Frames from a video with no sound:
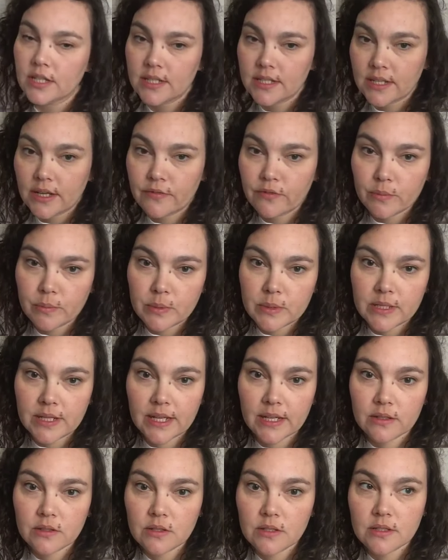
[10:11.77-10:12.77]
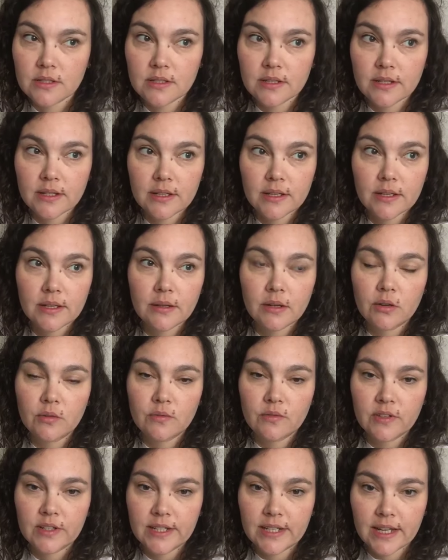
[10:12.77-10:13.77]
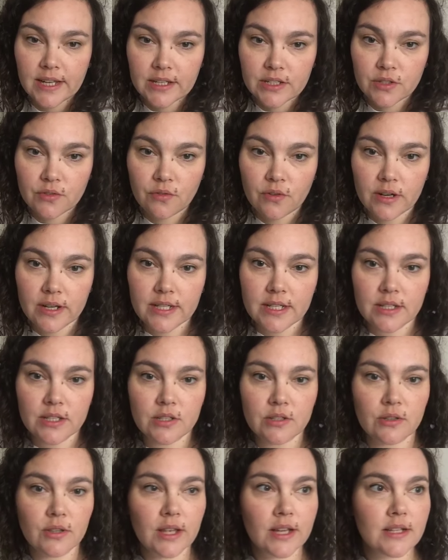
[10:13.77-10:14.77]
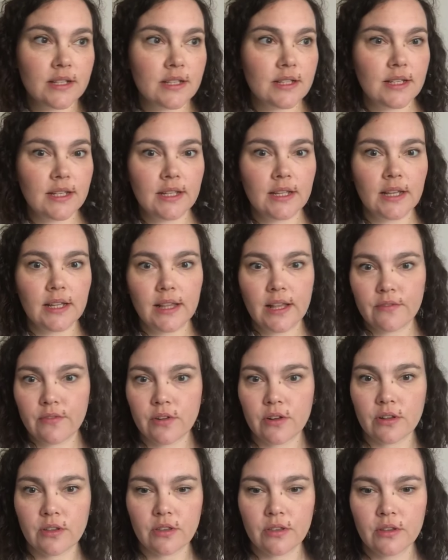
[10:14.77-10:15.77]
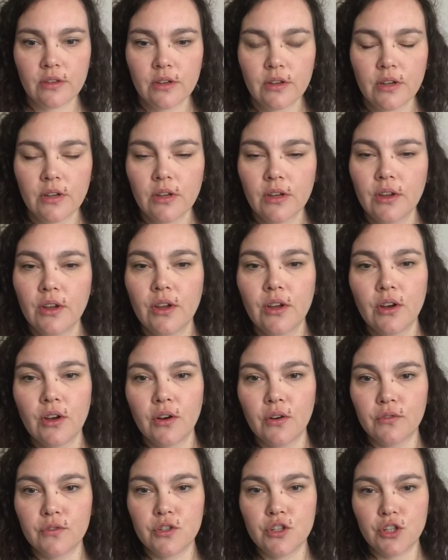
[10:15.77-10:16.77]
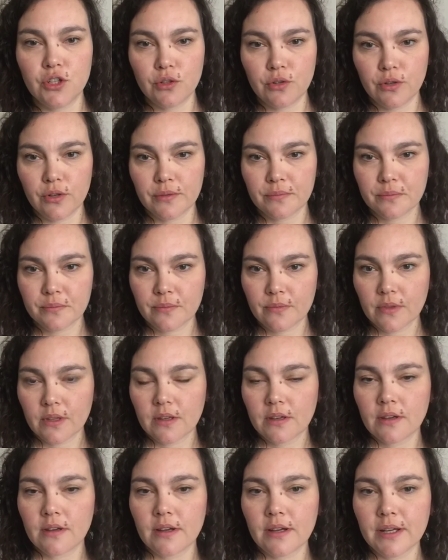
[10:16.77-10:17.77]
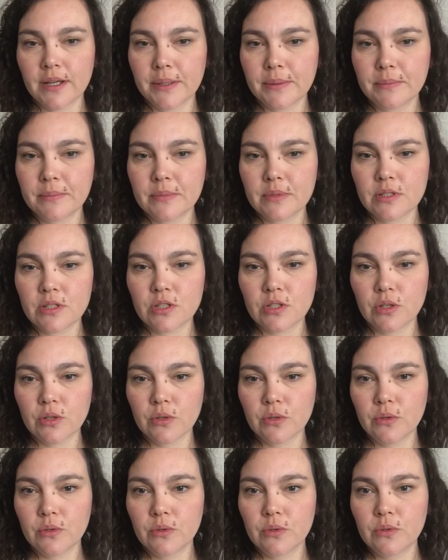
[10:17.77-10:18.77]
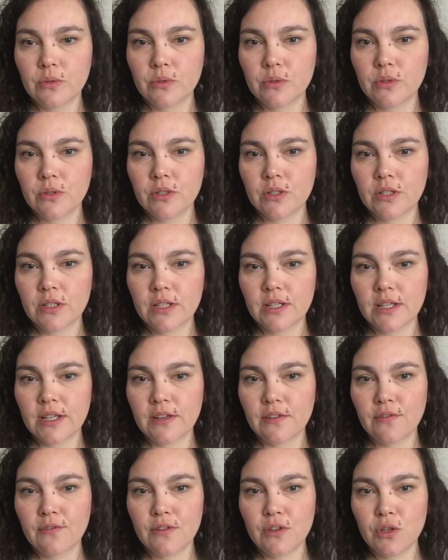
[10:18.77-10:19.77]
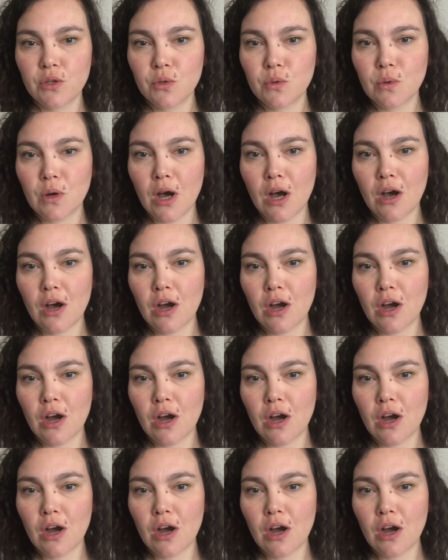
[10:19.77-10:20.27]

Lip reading: it to everybody else hopefully next Friday, so that's the 11th of June. So if you're